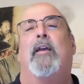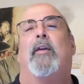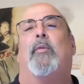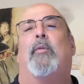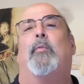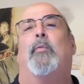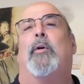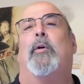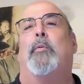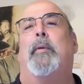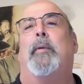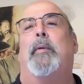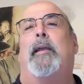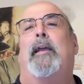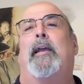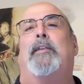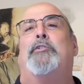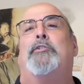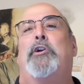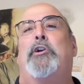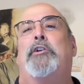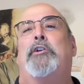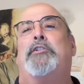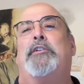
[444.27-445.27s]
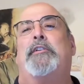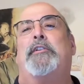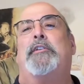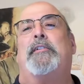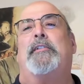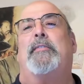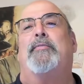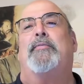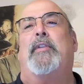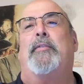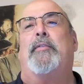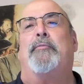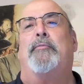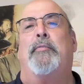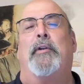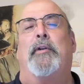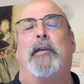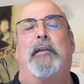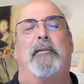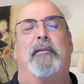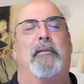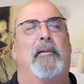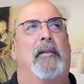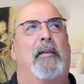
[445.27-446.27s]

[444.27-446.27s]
When we get churches of different